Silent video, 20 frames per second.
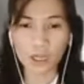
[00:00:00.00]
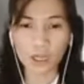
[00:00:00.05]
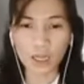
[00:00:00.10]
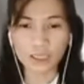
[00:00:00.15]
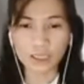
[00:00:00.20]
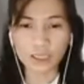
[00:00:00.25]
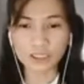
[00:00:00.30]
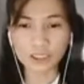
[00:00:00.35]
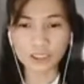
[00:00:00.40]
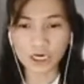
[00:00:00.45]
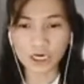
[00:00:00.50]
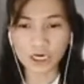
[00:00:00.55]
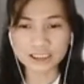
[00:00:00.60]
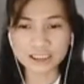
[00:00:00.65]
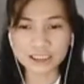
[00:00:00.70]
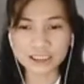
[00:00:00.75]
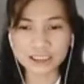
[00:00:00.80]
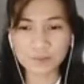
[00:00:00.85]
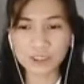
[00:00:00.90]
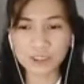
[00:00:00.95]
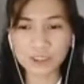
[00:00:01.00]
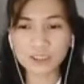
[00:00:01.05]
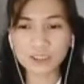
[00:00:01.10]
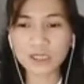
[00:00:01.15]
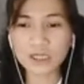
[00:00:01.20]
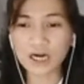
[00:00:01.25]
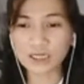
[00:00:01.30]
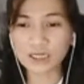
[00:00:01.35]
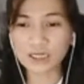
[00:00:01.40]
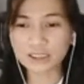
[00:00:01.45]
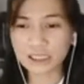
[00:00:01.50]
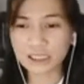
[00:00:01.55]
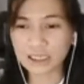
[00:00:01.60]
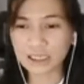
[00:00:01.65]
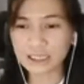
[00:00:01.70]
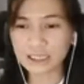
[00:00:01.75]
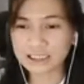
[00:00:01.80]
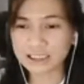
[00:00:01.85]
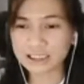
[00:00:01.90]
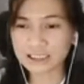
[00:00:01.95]
There are several articles
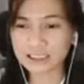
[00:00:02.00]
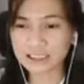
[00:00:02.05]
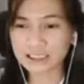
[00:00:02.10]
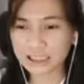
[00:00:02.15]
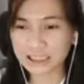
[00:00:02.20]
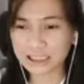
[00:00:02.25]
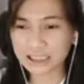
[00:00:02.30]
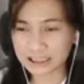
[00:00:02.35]
or studies